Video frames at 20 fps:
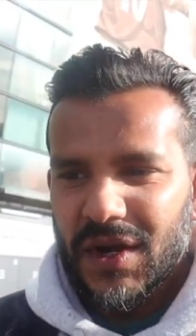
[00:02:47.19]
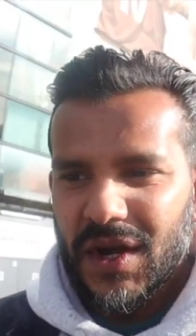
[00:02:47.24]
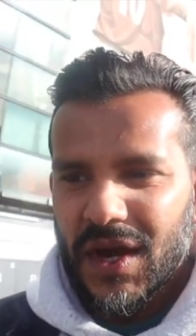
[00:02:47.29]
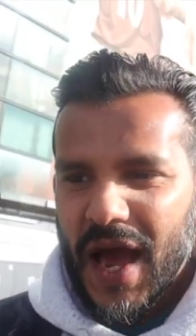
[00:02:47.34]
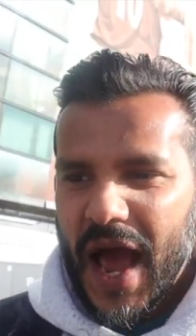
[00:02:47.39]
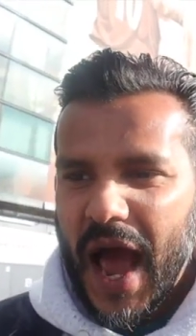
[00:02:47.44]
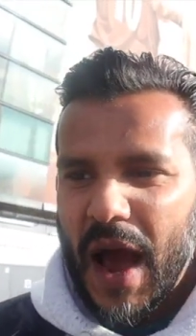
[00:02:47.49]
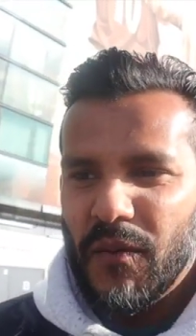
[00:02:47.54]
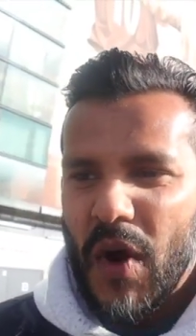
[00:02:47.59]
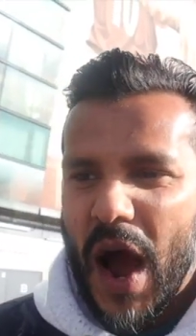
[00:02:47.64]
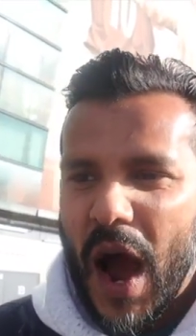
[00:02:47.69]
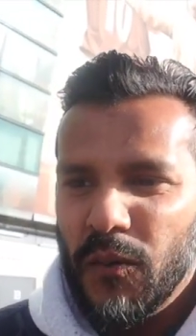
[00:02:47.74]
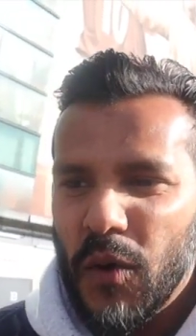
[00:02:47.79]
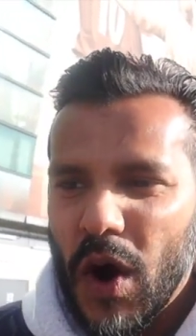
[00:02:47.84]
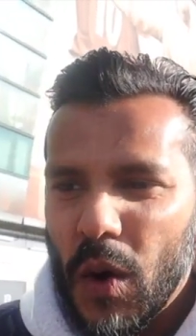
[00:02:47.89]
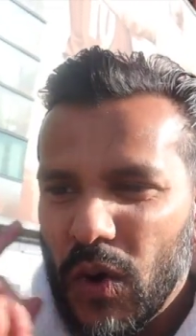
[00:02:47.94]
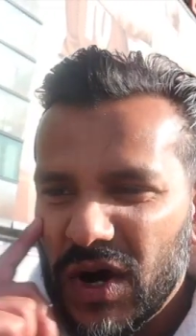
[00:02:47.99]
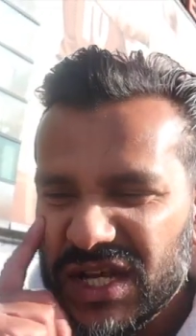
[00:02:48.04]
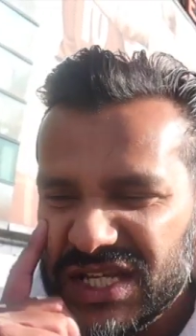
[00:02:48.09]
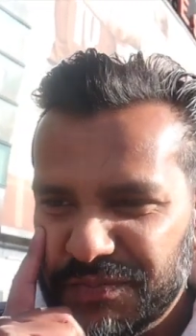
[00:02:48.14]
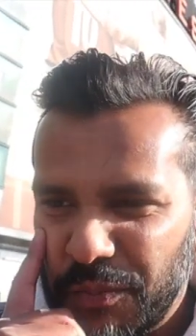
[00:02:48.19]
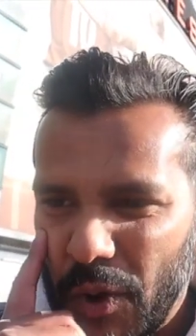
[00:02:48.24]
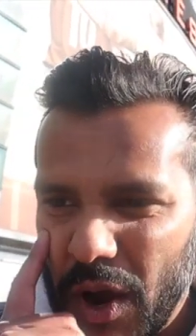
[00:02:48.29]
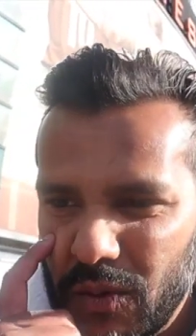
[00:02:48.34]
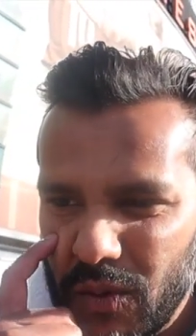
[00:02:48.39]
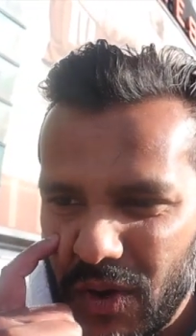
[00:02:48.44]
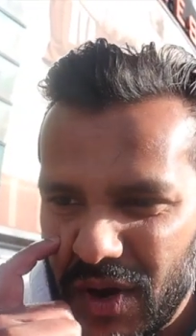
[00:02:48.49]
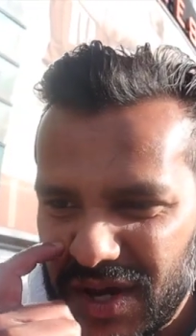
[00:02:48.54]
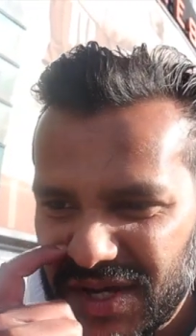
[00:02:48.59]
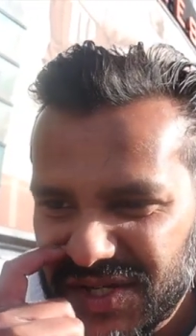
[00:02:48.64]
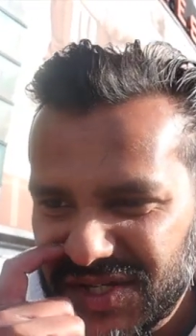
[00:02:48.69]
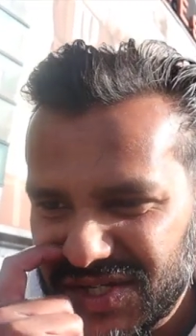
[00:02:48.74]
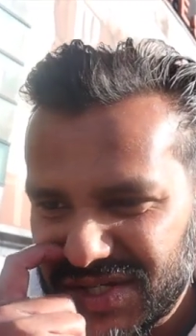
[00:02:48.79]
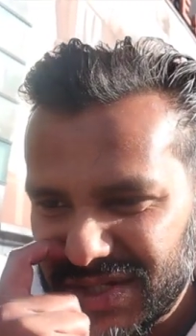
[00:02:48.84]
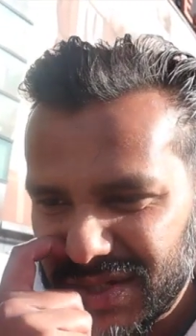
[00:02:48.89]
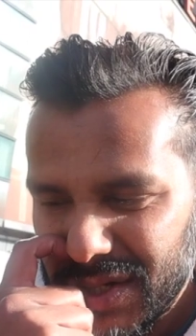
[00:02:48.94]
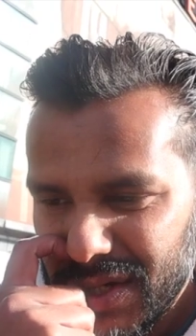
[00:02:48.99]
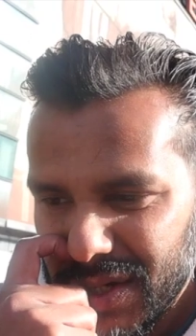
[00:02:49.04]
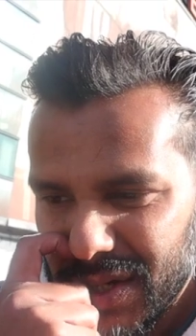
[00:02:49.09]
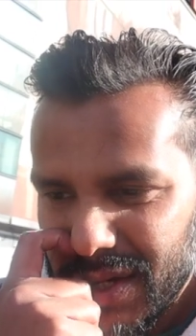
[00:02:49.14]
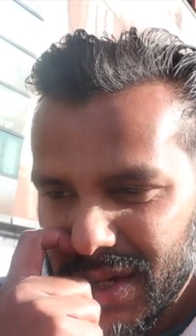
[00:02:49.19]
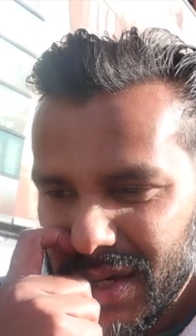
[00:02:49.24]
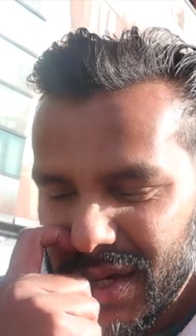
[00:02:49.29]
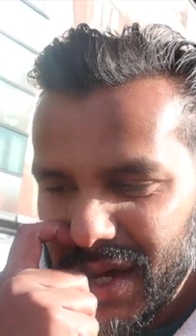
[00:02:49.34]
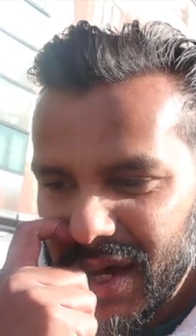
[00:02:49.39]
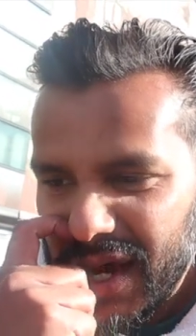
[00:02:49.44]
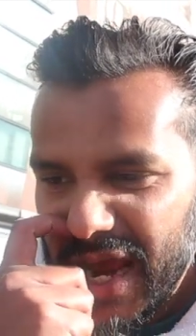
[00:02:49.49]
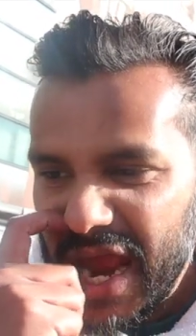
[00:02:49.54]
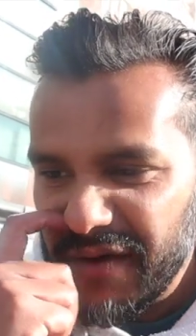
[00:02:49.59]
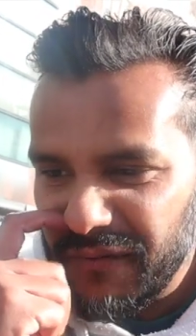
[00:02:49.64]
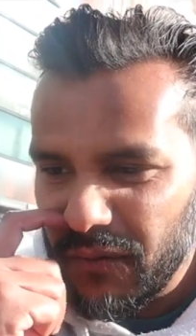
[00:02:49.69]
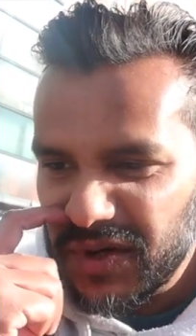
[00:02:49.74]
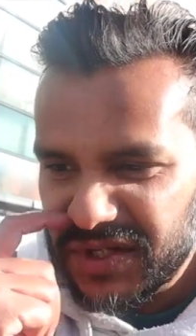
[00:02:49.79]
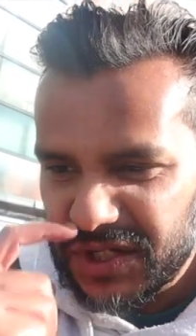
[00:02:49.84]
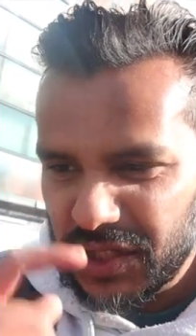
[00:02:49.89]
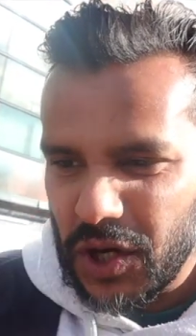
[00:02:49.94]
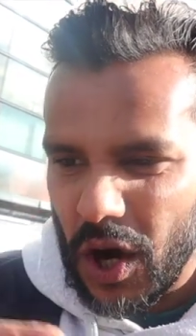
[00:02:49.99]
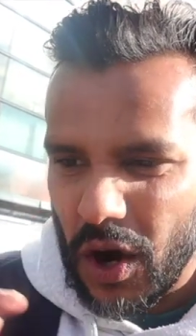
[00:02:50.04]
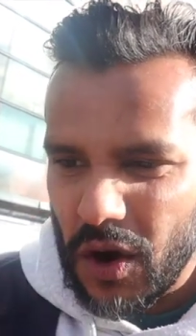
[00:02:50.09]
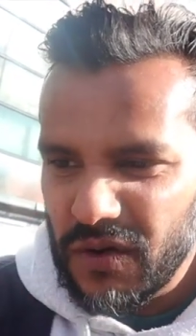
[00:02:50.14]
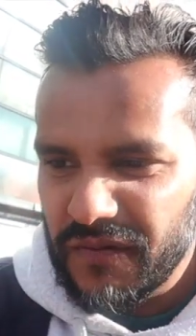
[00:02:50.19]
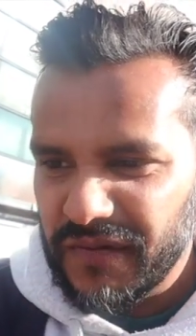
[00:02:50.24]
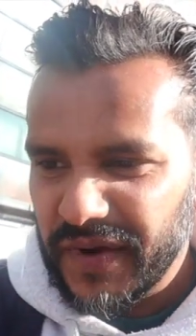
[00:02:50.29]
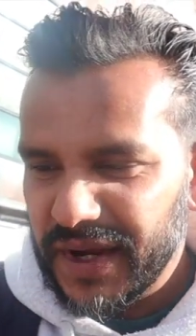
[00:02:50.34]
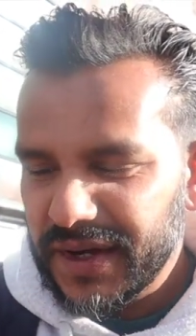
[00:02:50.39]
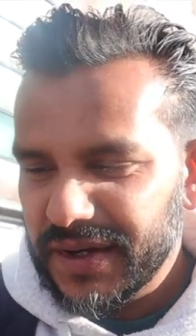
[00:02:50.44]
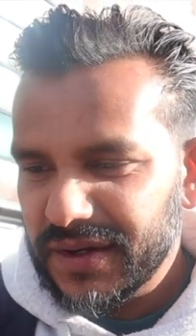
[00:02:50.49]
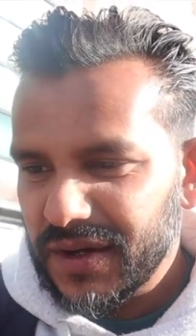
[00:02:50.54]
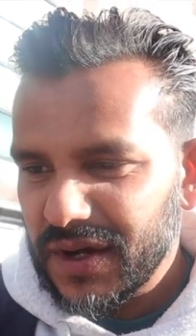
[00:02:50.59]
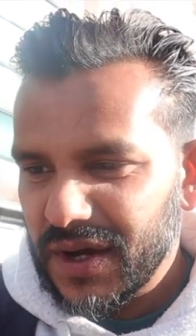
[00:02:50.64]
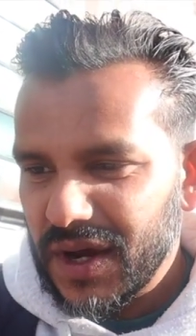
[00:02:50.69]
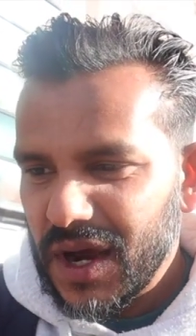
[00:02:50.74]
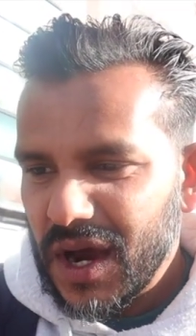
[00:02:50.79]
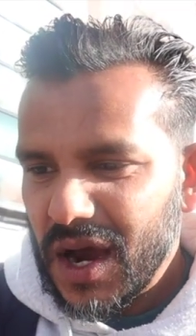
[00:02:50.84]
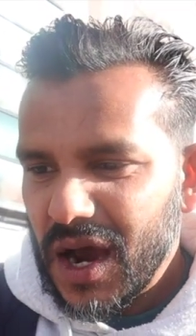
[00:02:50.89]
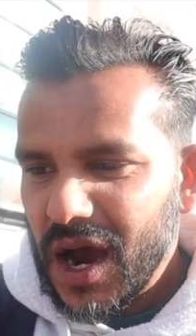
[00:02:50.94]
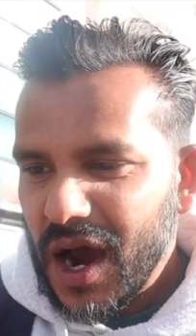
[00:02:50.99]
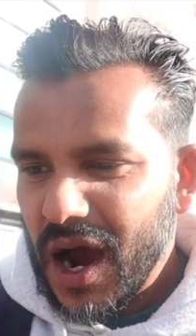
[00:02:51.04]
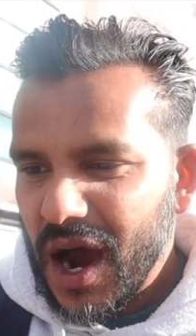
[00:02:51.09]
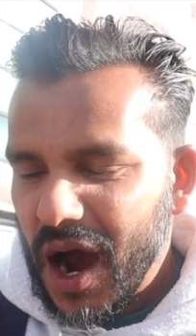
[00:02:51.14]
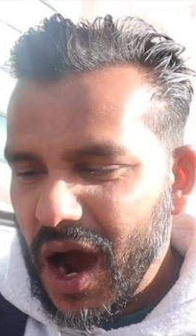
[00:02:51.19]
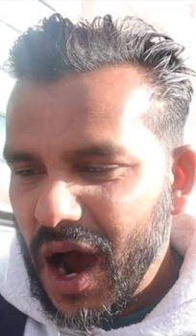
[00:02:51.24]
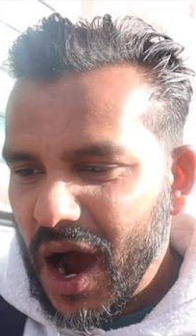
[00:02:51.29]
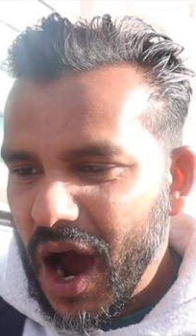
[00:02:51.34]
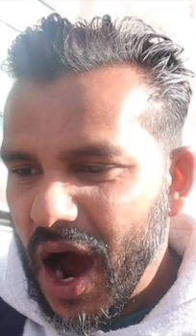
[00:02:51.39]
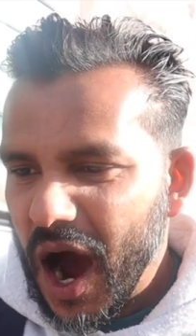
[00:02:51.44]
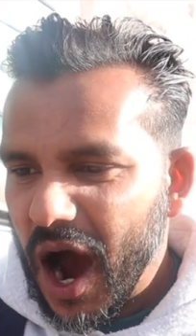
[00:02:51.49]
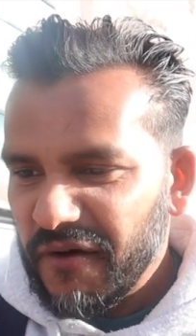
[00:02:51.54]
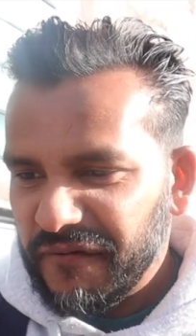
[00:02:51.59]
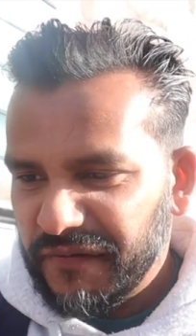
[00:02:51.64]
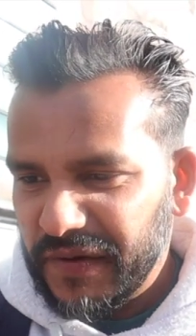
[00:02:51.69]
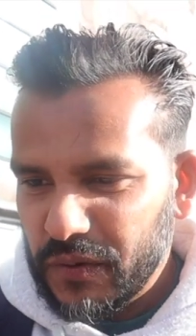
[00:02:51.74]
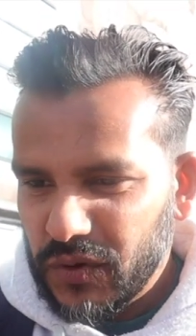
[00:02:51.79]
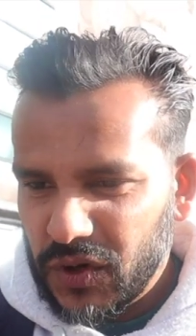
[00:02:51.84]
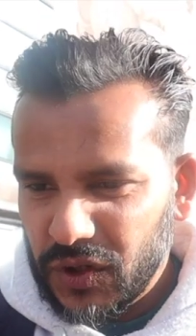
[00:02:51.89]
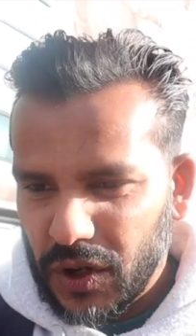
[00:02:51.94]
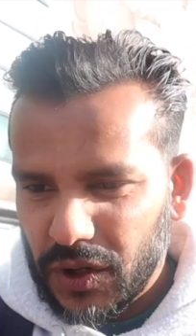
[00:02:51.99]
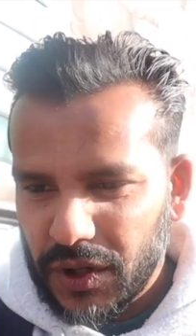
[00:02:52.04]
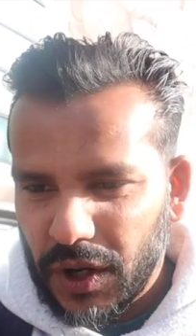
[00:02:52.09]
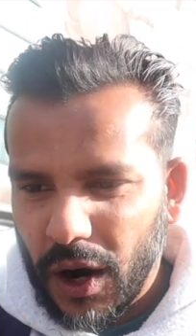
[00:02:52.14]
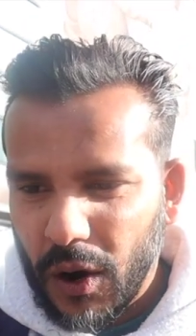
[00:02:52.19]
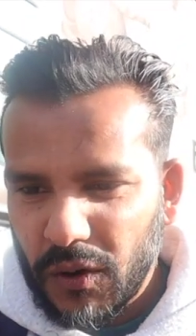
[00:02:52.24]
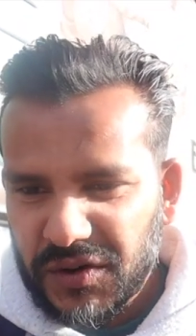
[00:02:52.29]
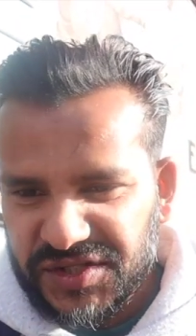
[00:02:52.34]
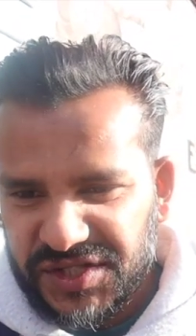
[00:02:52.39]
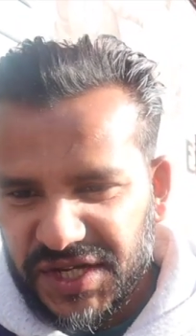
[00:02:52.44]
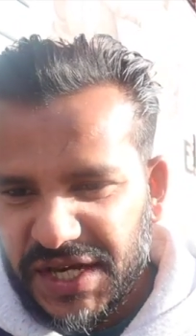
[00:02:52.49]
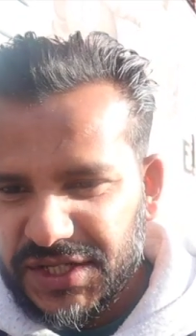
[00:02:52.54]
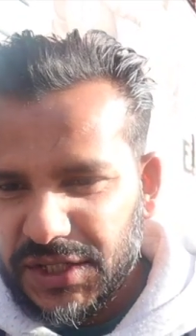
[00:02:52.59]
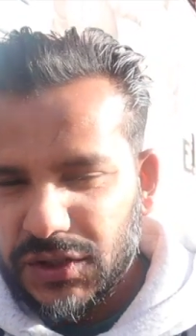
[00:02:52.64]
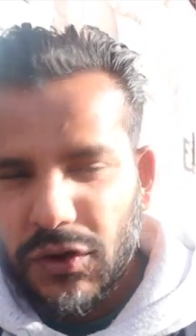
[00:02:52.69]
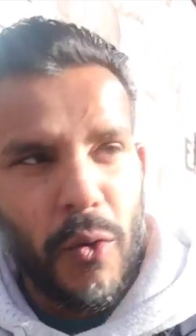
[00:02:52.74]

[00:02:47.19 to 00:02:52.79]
Oh, um, and, and, what what spot was, if it wasn't COVID, I think would have got the whole season